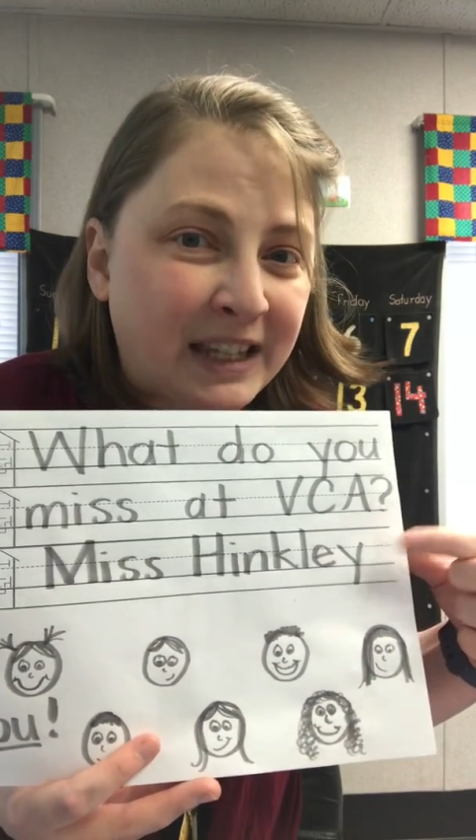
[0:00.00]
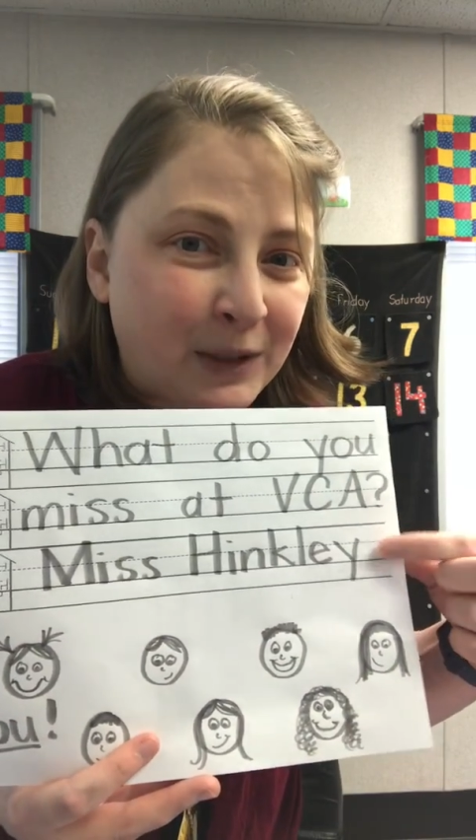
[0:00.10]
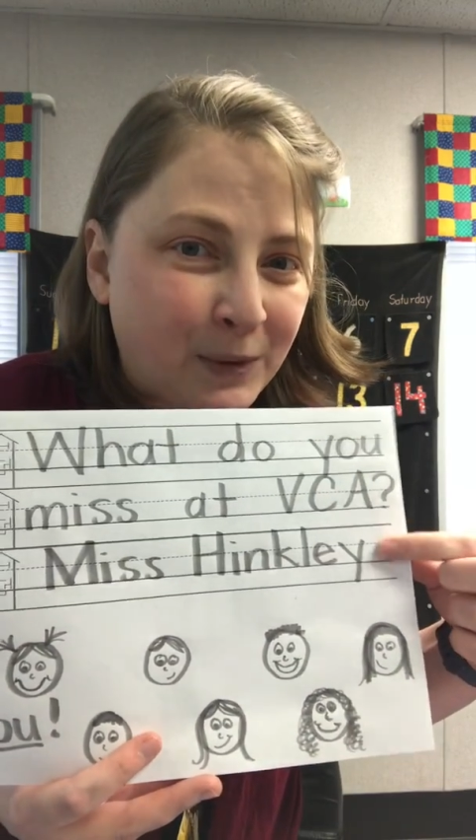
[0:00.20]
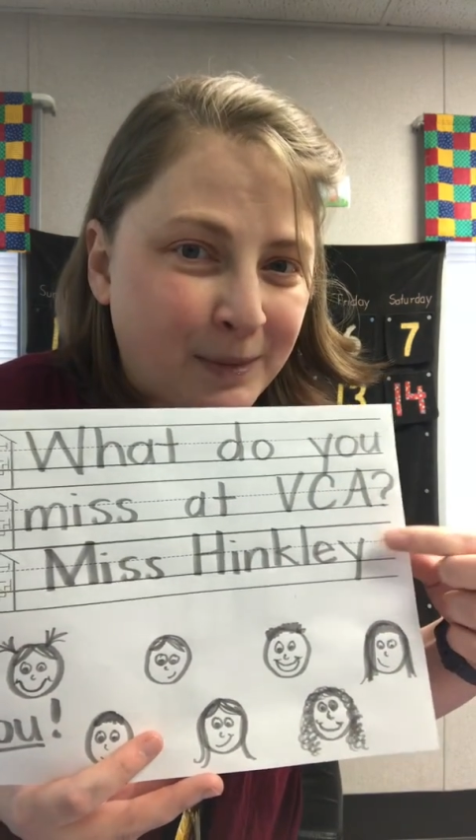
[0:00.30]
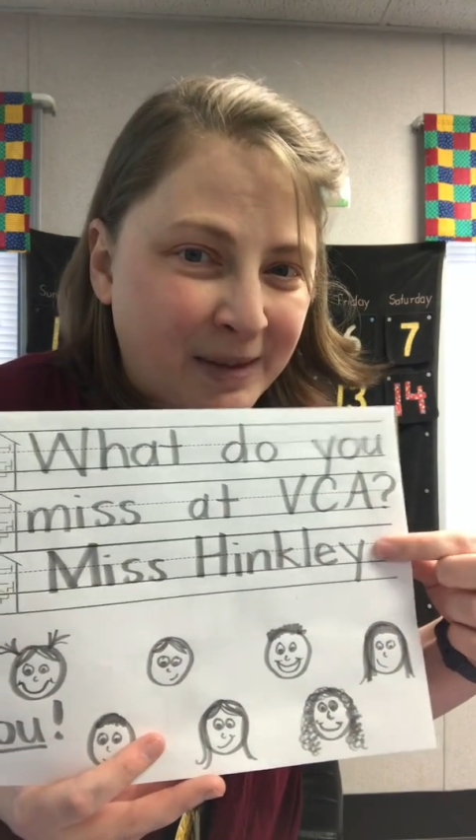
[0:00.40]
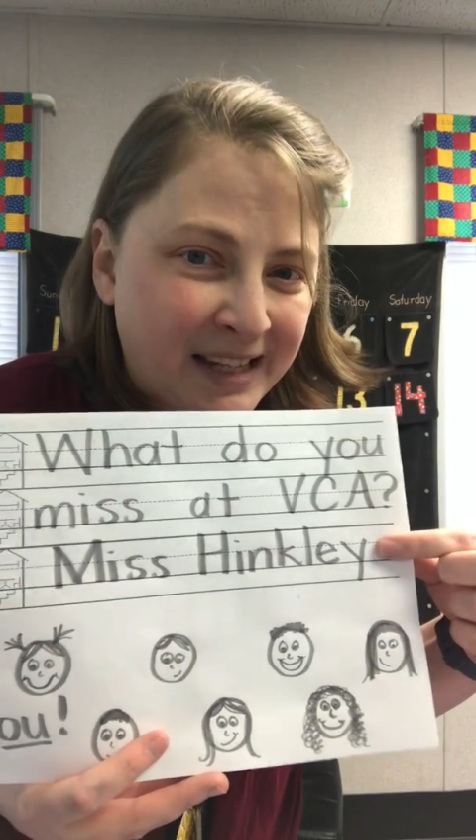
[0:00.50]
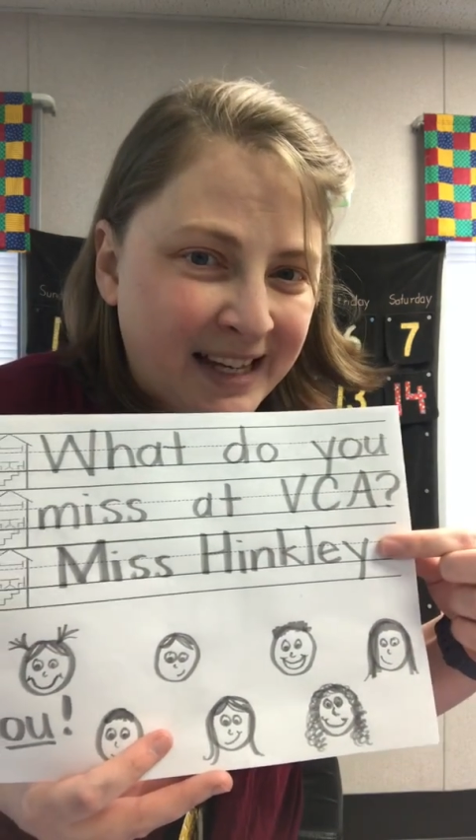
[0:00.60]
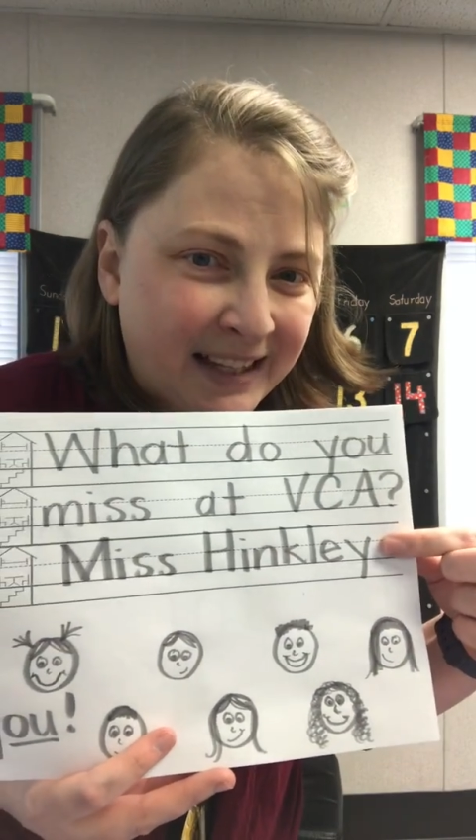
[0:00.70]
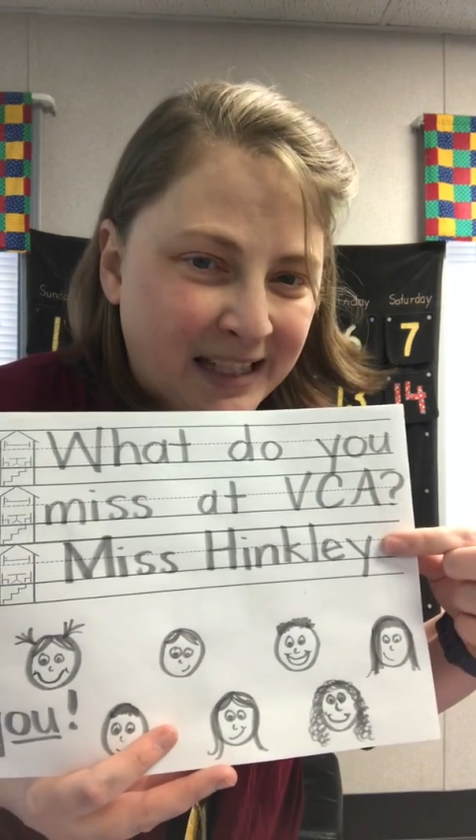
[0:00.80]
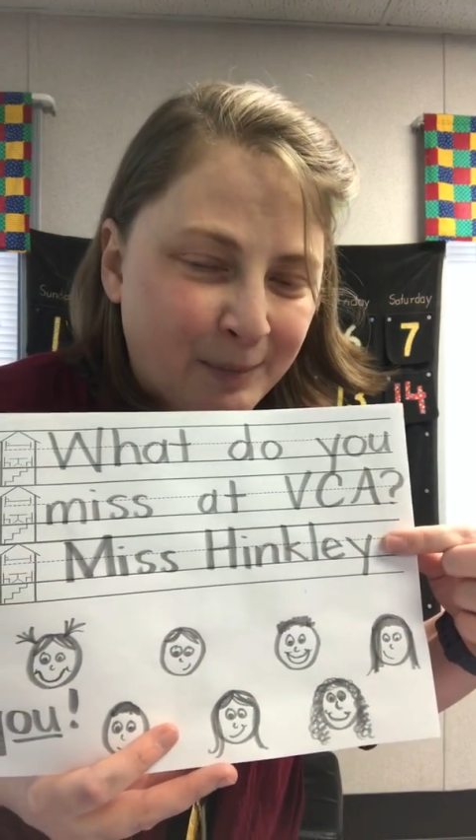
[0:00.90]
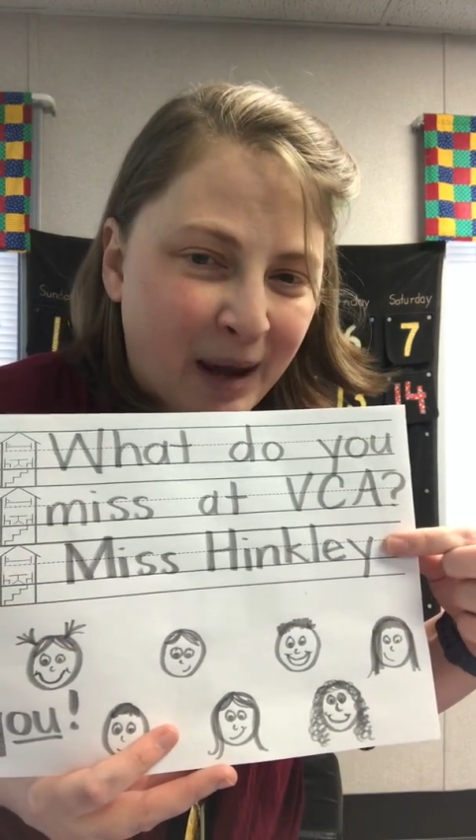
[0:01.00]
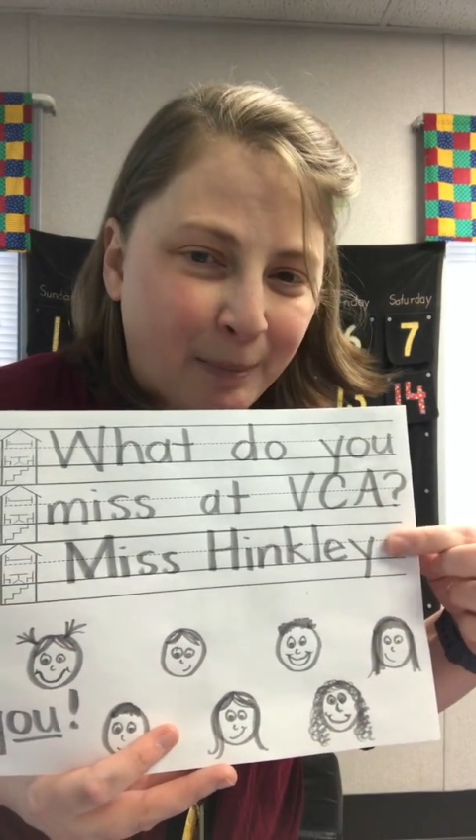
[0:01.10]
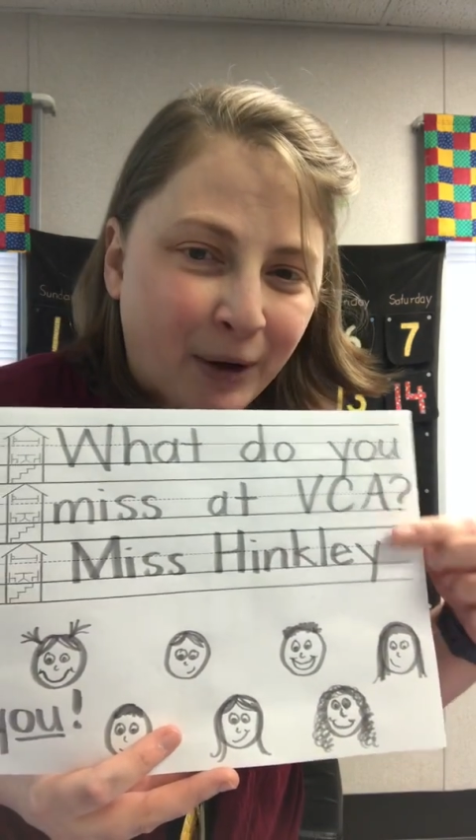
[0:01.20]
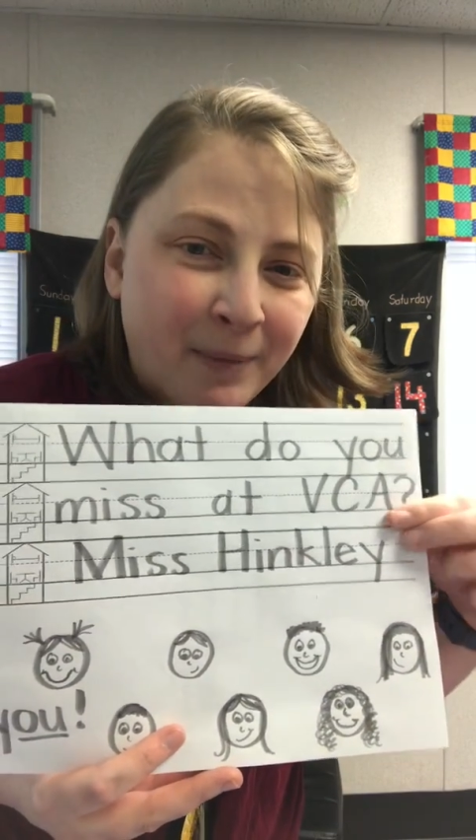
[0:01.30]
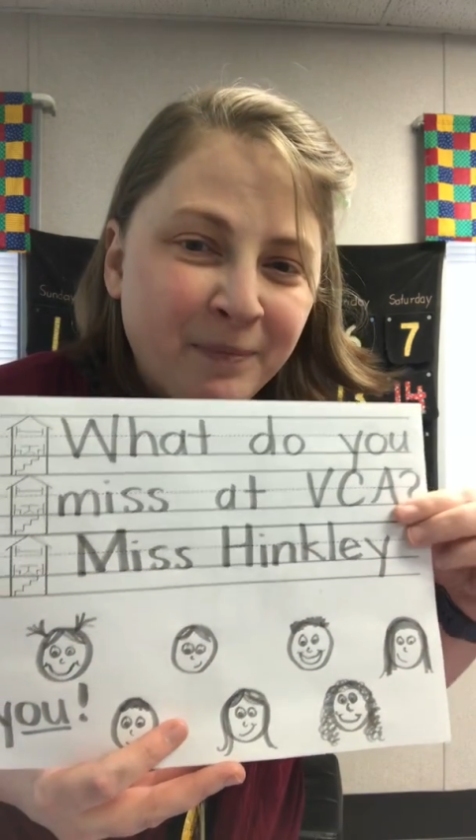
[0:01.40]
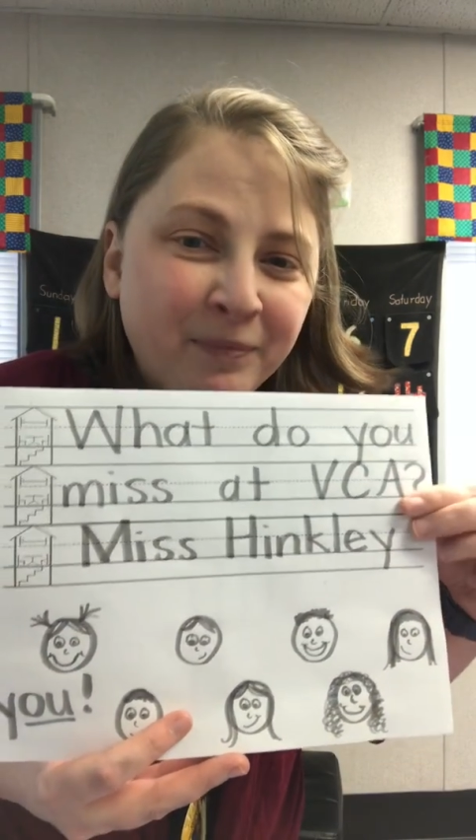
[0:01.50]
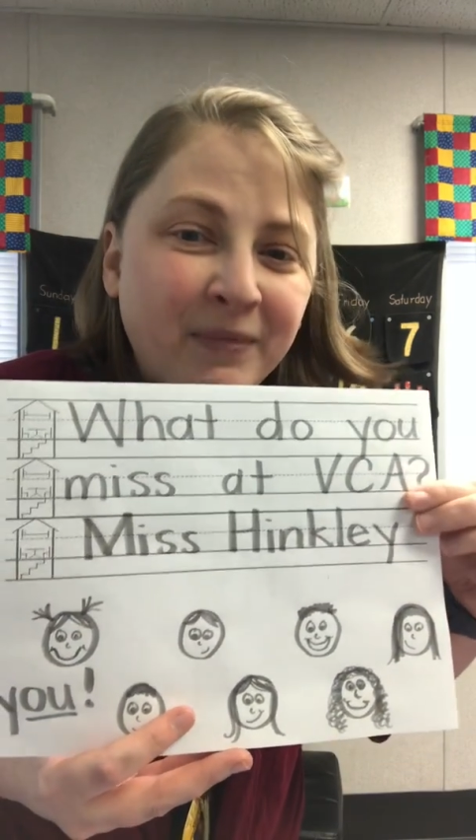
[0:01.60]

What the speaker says: this was Miss Hinckley's paper.